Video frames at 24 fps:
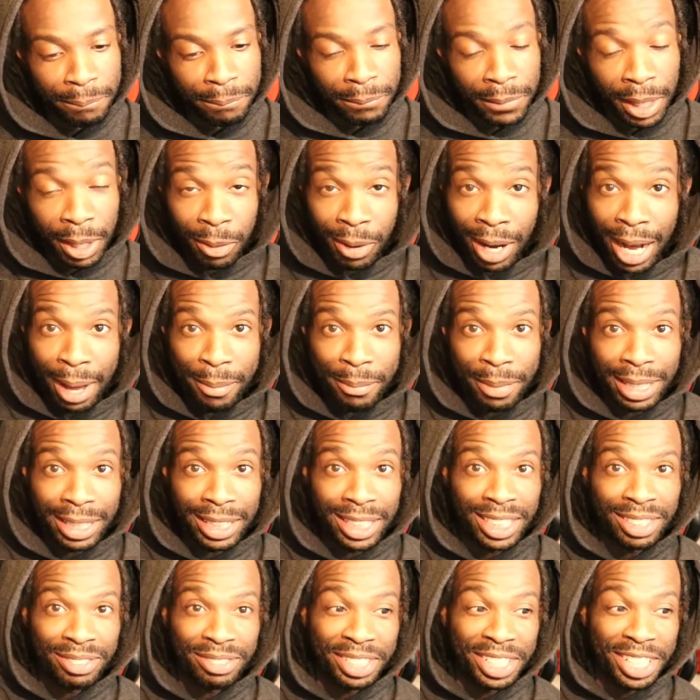why I make
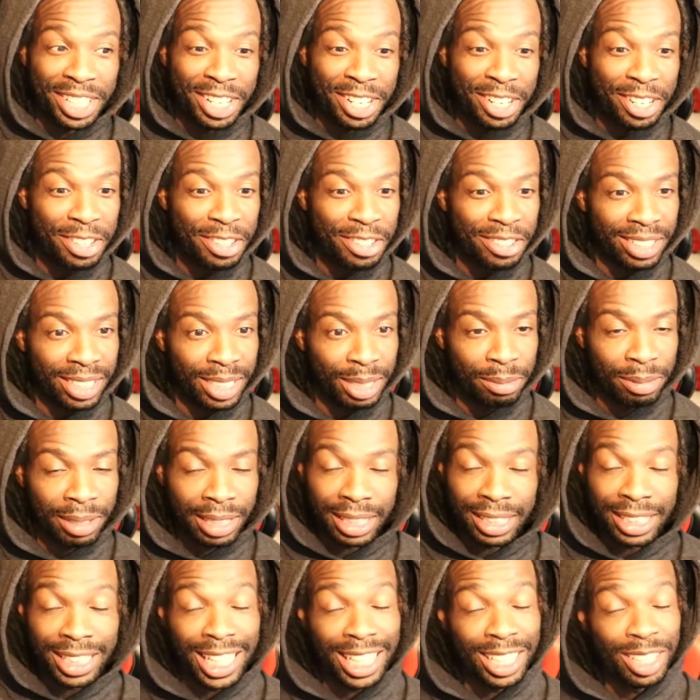this video is because
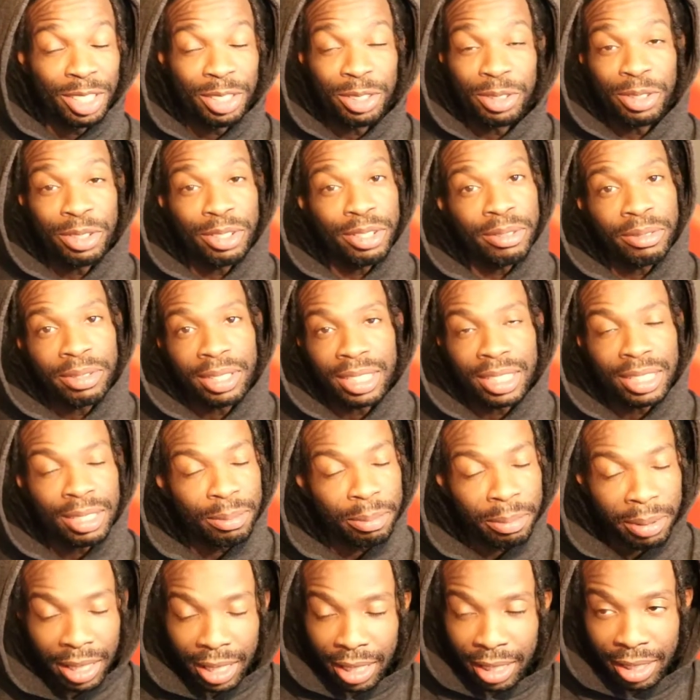I don't know what to
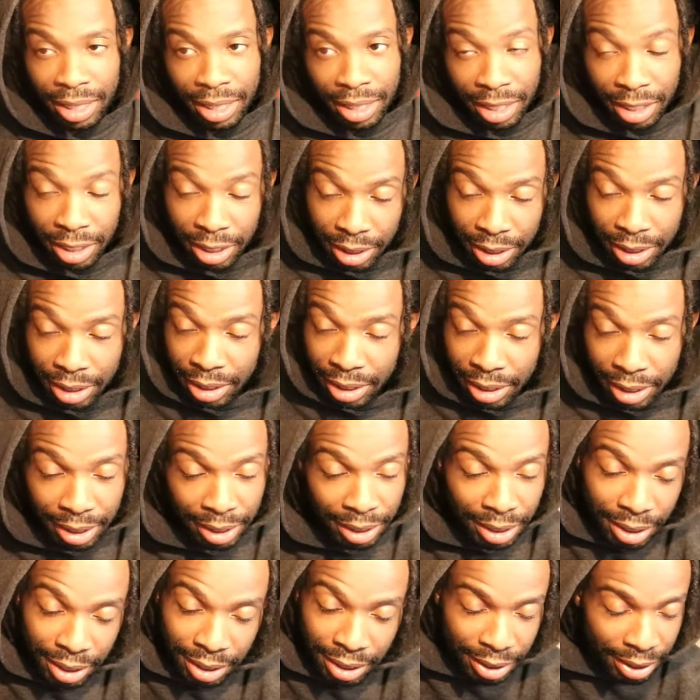play. Le
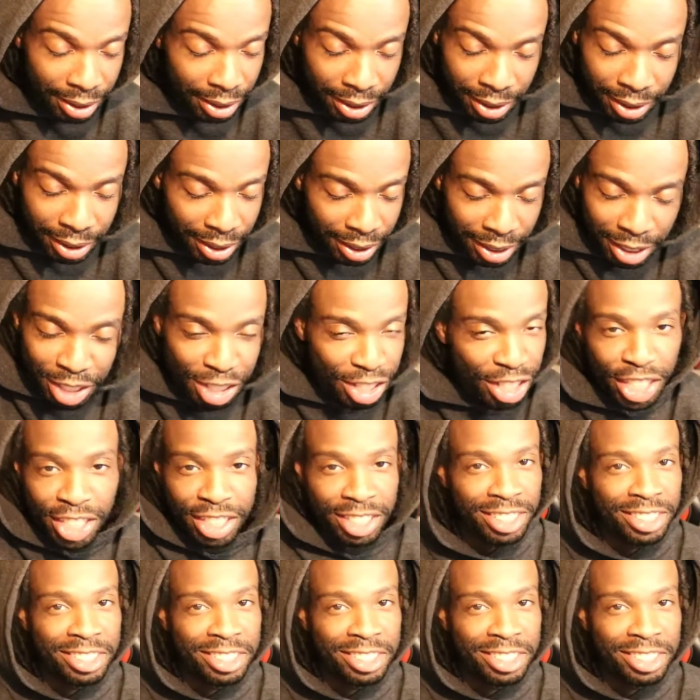legit,